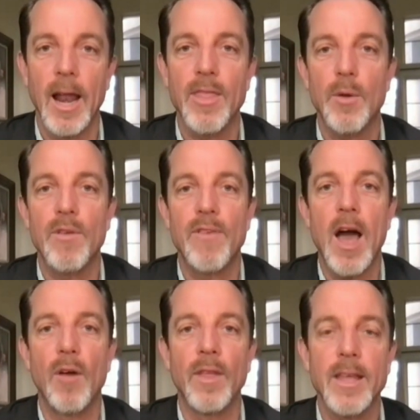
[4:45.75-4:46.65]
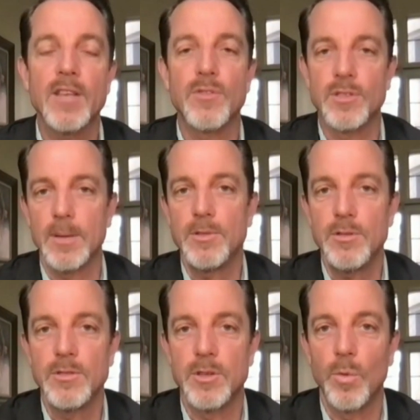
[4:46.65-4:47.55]
And I think we found that, yes, for some
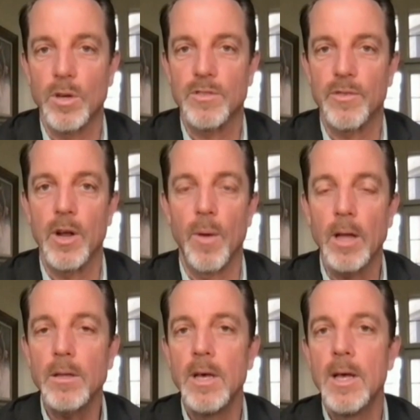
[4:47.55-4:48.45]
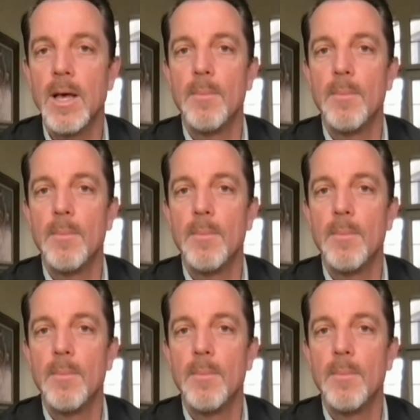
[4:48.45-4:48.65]
students, it works very well.